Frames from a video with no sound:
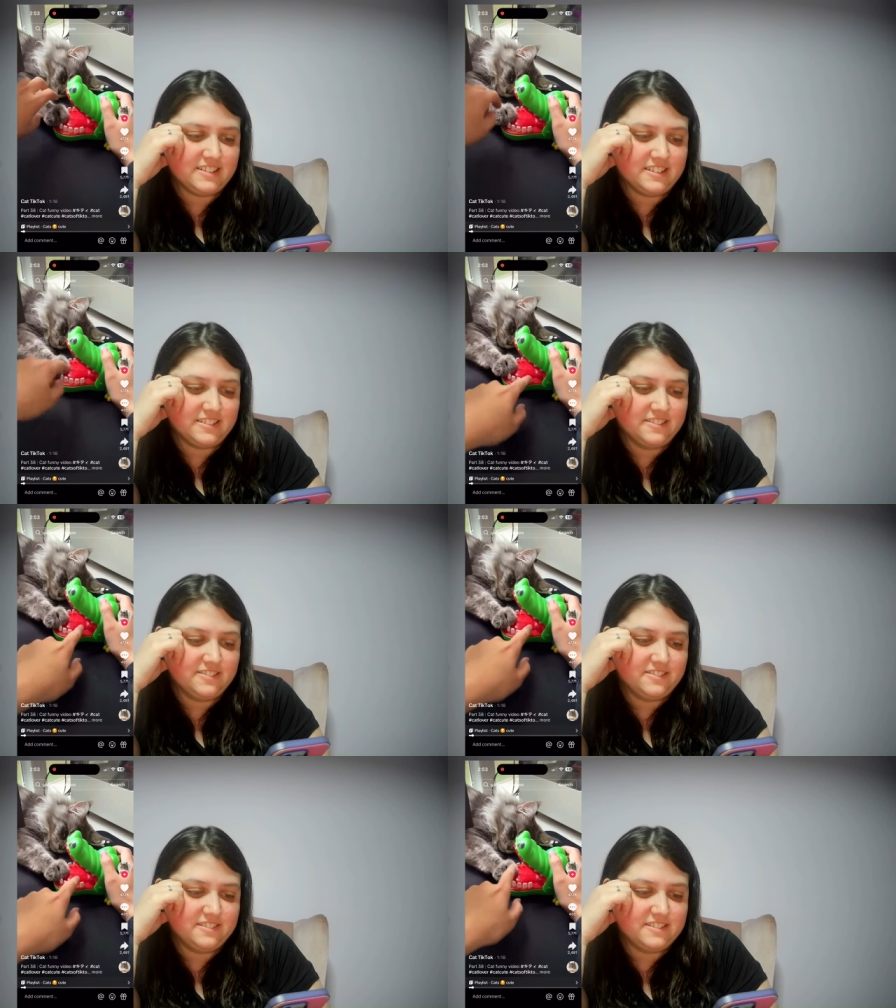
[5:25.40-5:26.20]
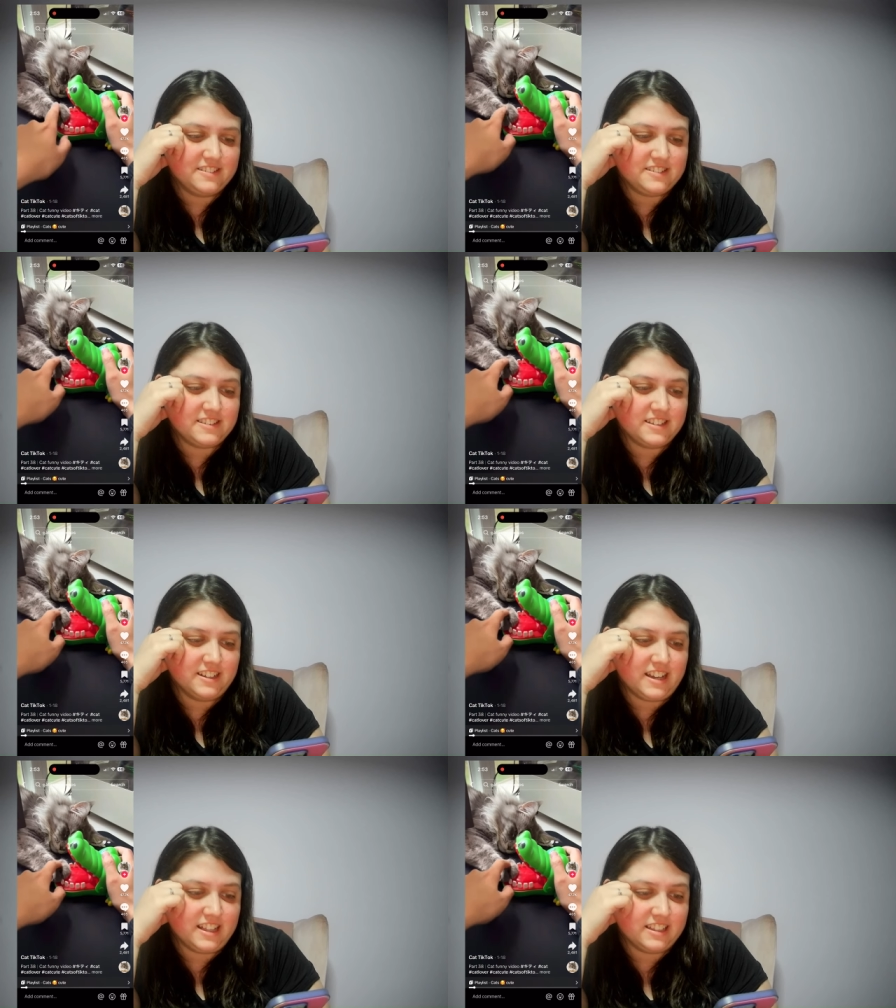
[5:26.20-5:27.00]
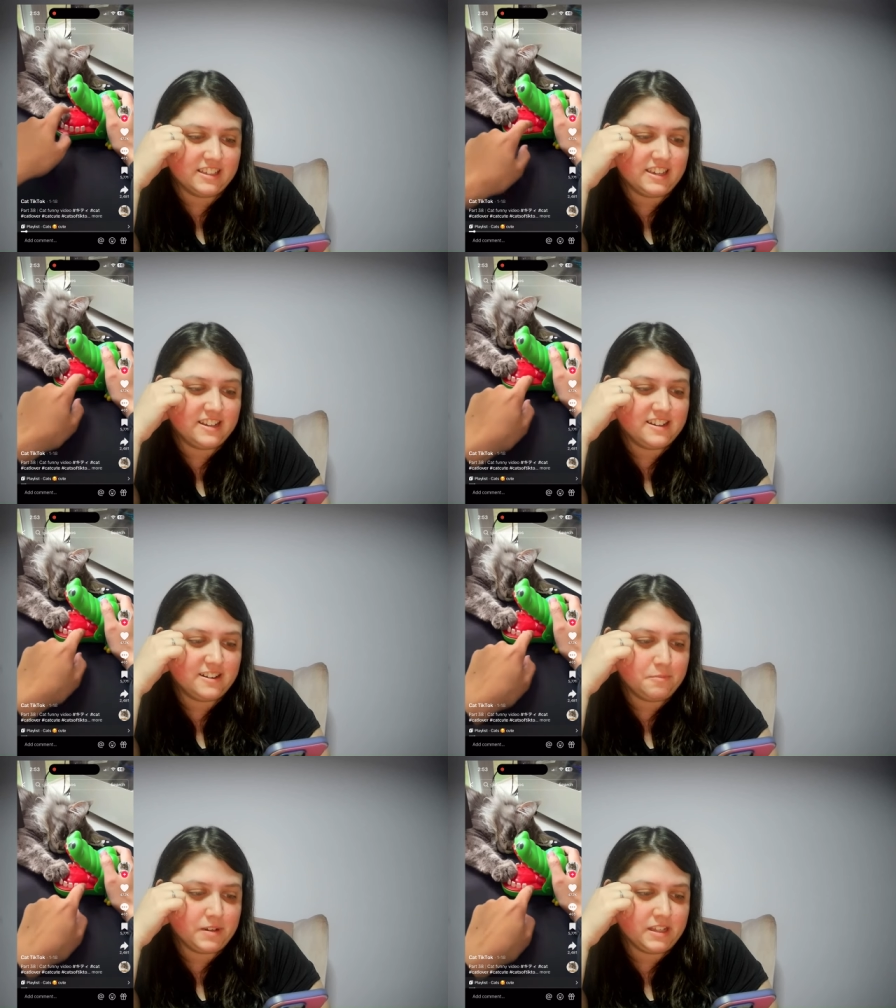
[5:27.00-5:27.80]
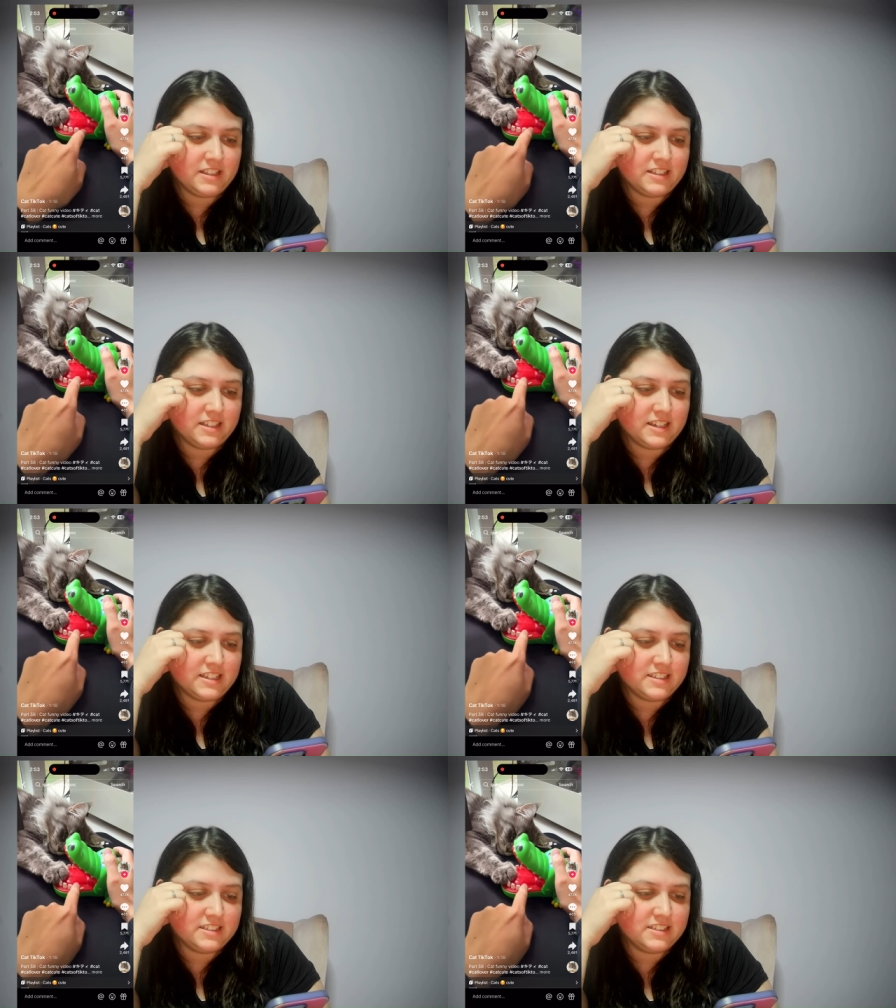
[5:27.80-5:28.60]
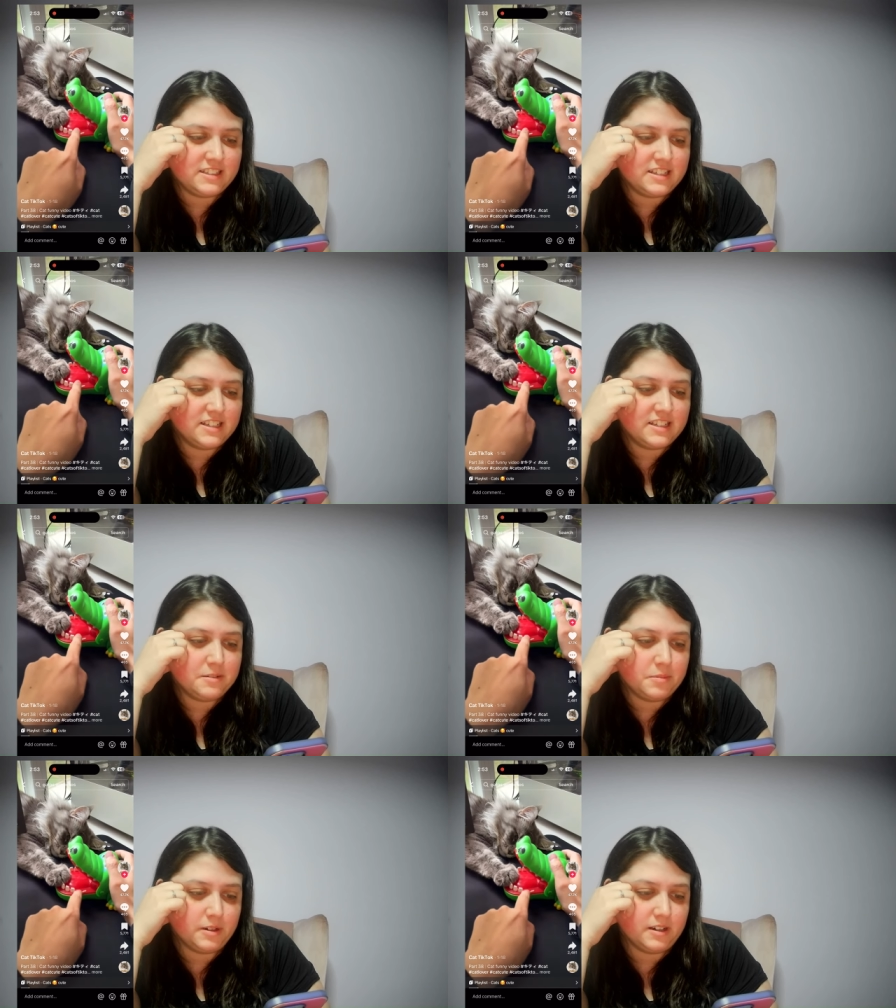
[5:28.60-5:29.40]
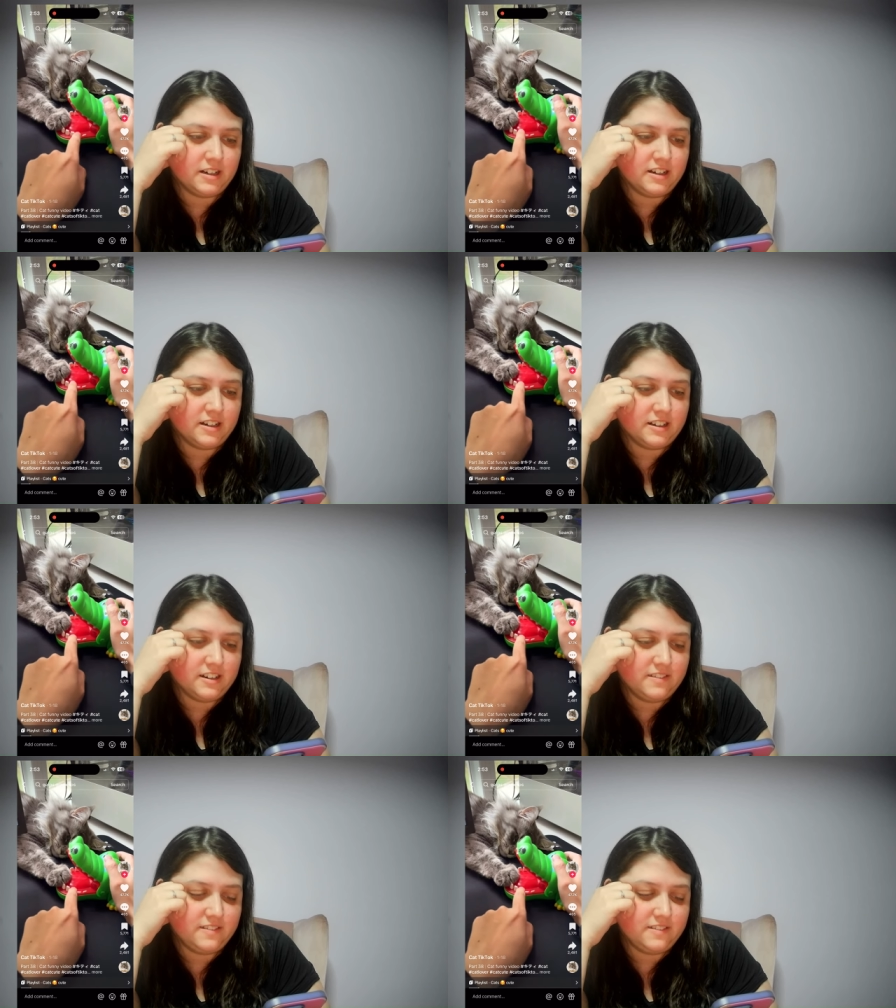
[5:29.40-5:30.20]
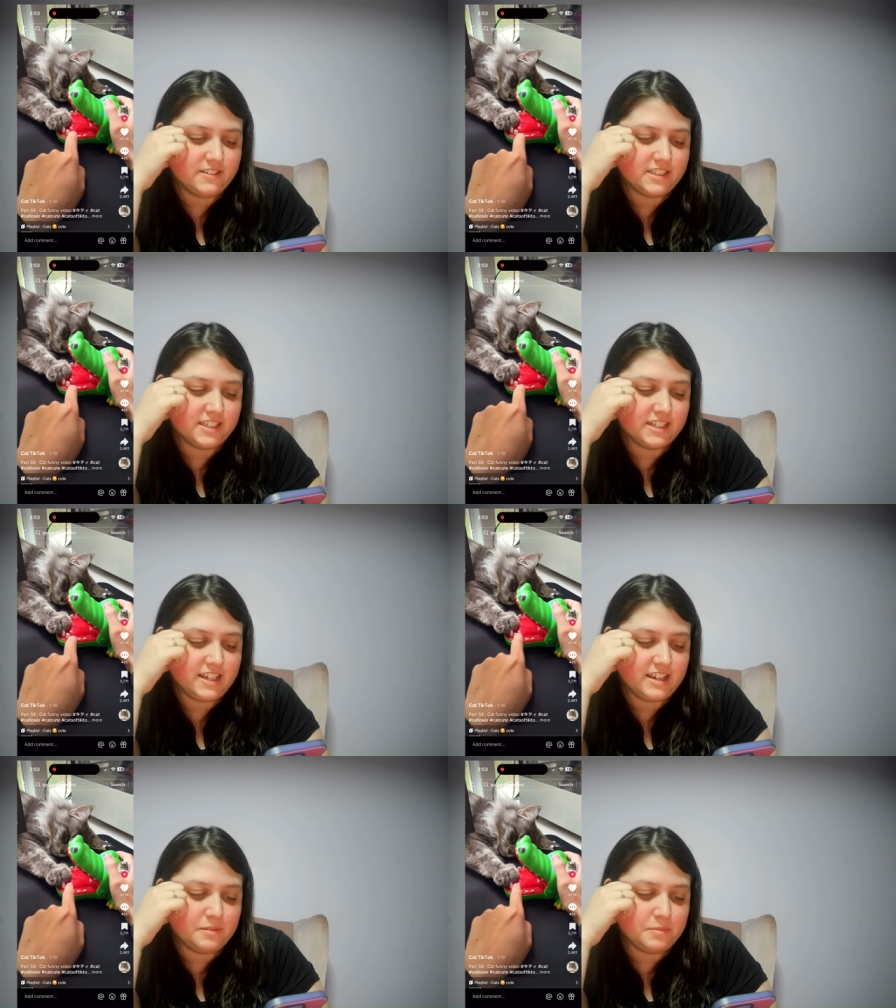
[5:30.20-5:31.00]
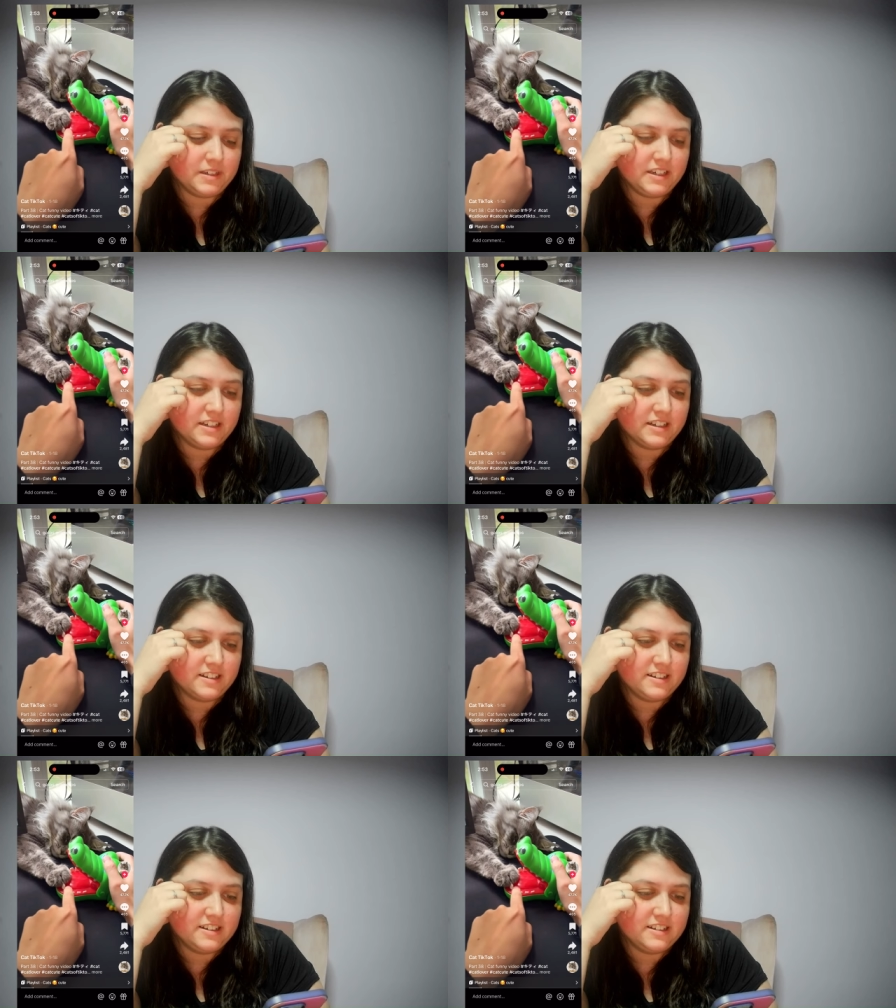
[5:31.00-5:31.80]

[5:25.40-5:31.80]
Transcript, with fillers: Oh, little alligator bite this guy's paw off. What's going to happen here?